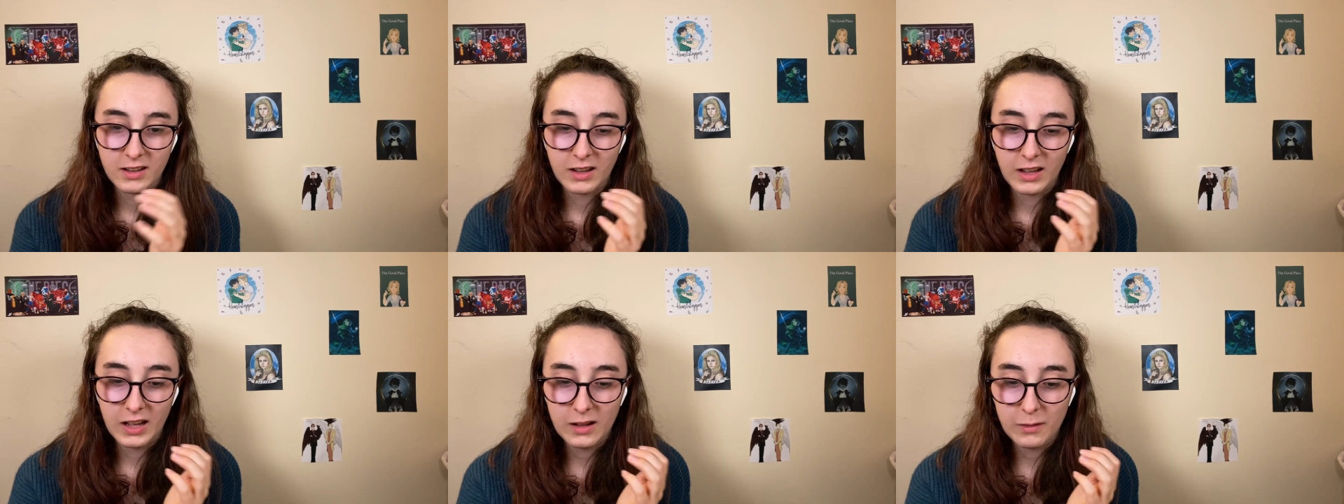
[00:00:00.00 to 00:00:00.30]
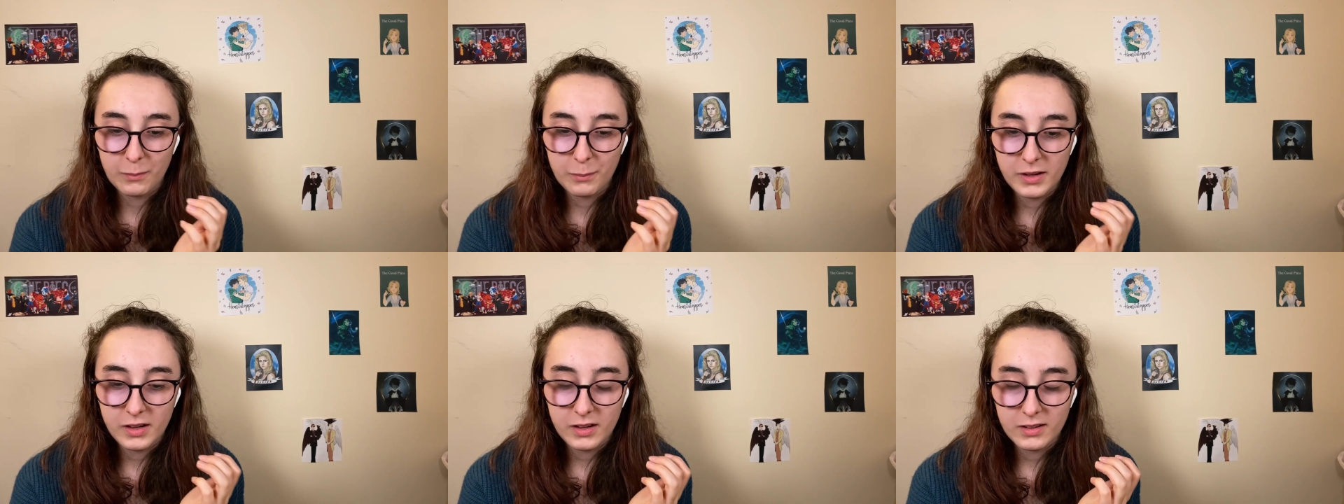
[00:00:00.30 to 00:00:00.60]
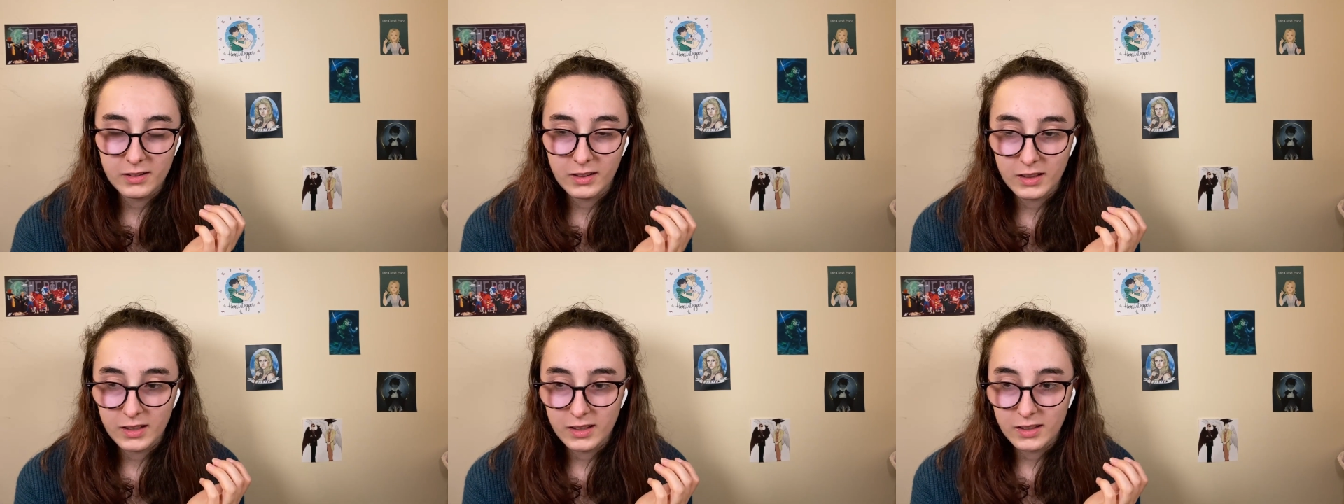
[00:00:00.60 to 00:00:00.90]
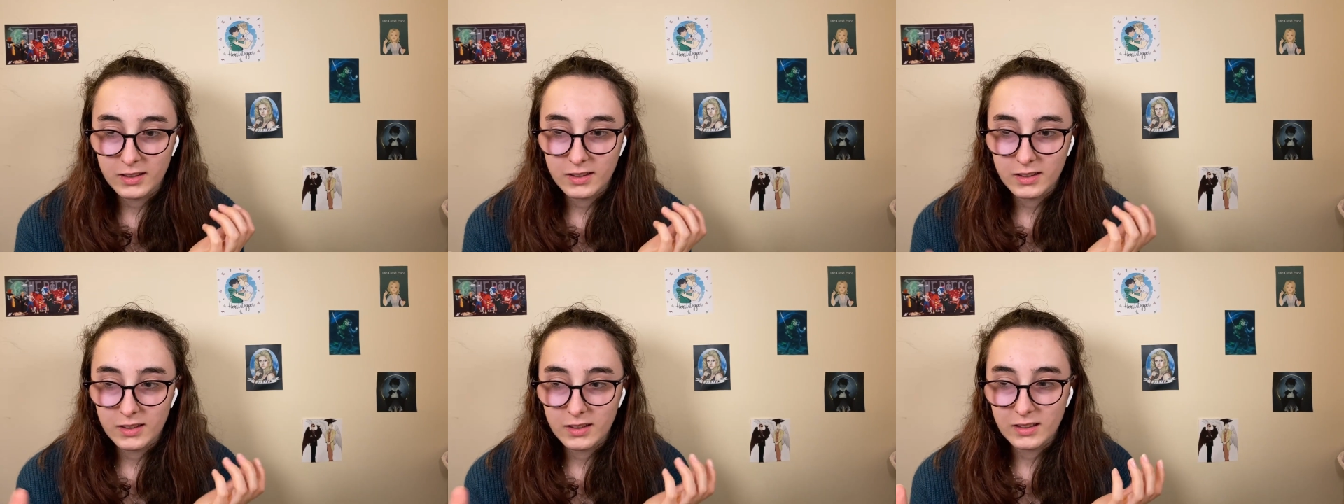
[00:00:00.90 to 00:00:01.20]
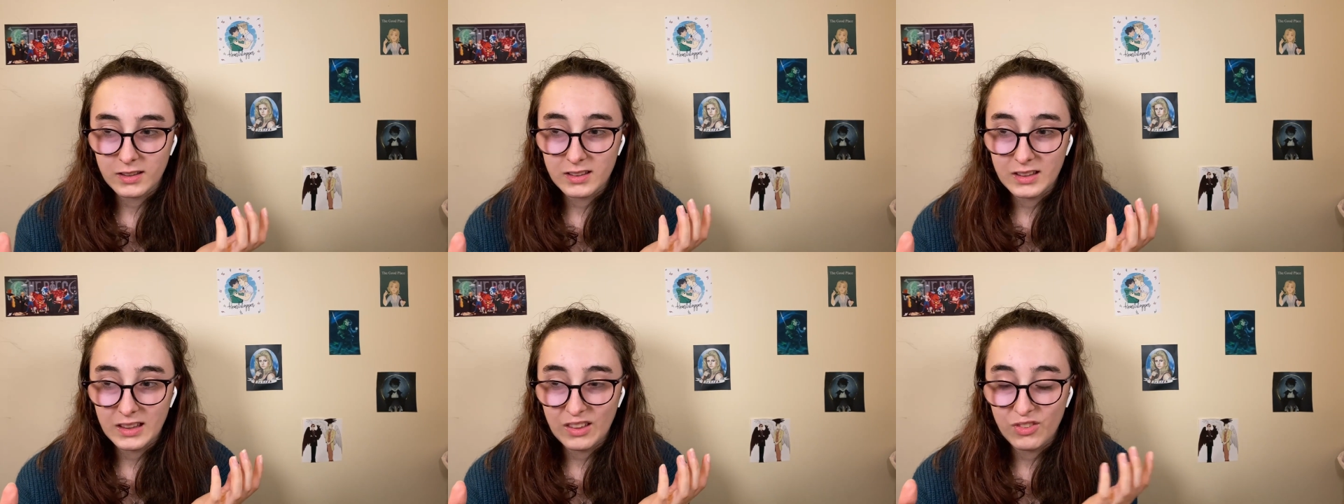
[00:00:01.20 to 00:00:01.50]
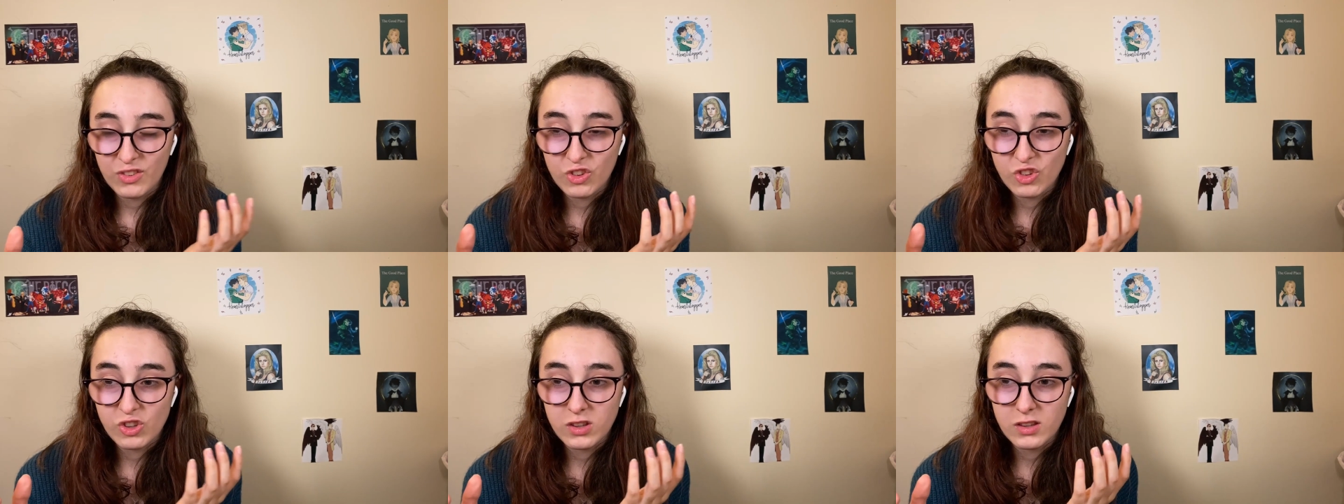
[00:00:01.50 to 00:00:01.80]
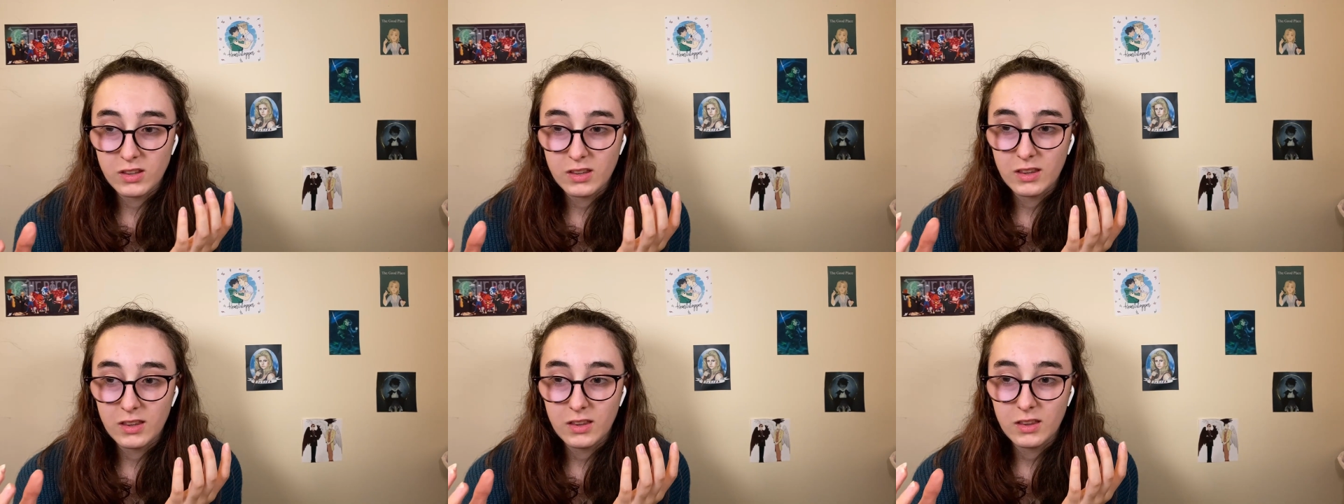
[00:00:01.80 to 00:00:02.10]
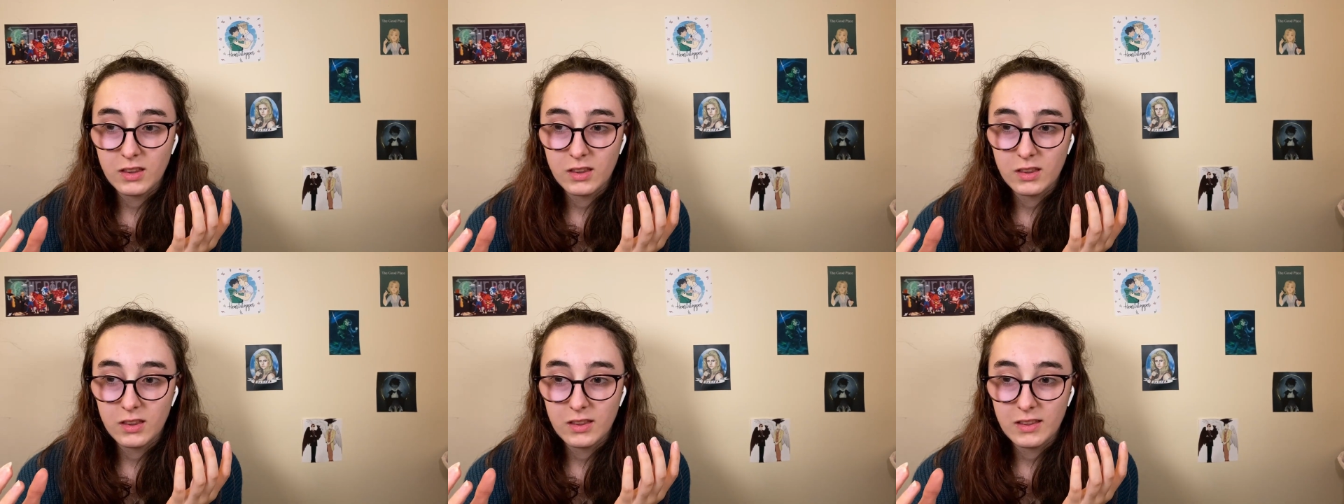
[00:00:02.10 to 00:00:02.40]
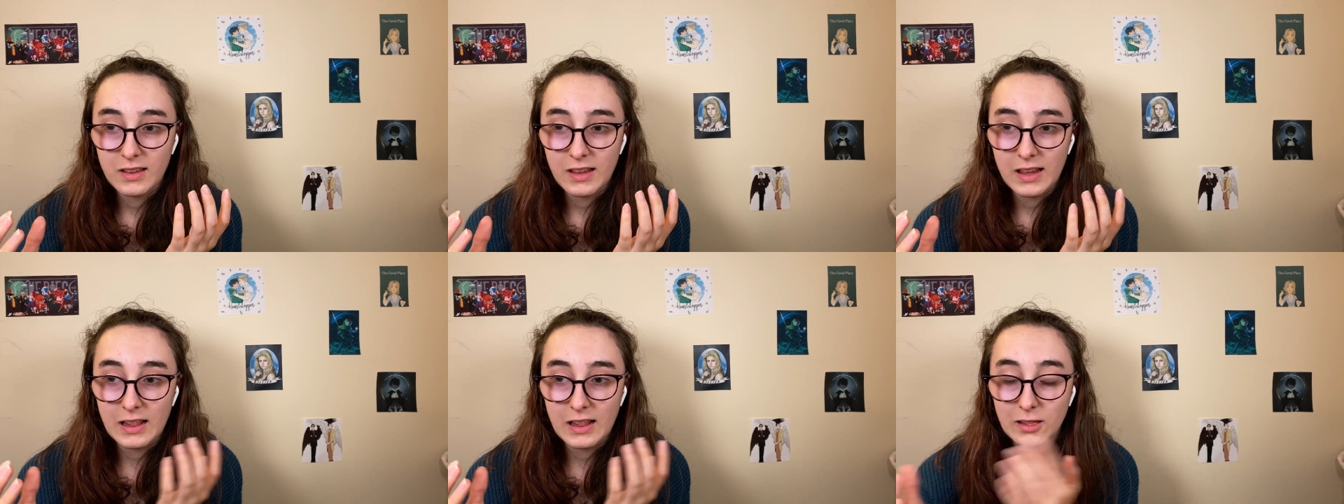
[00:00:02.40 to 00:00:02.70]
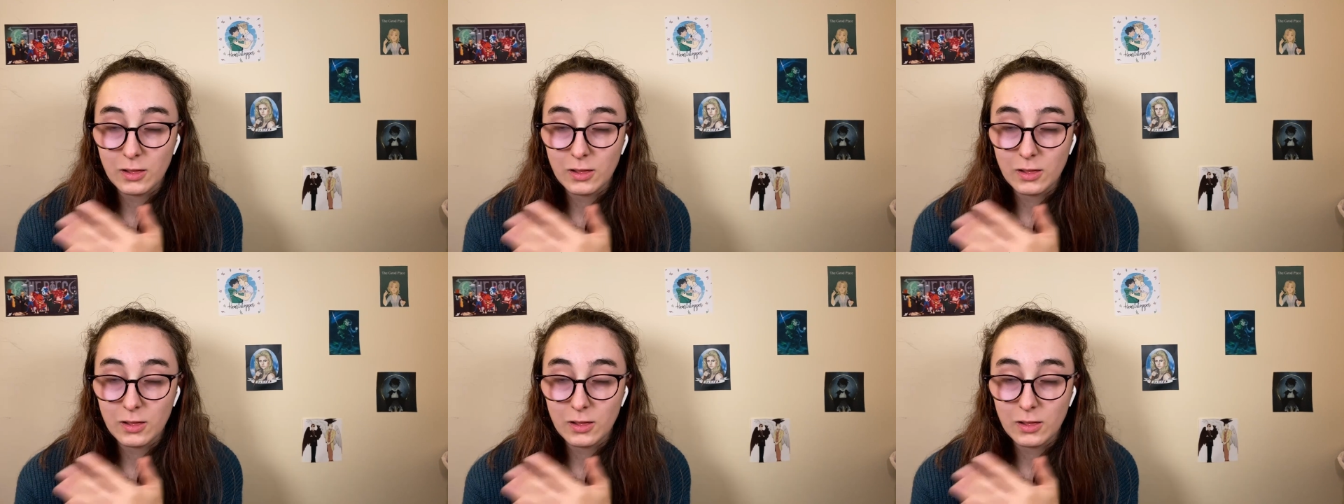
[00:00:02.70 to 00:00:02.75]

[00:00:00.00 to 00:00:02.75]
I mean, like, it's... It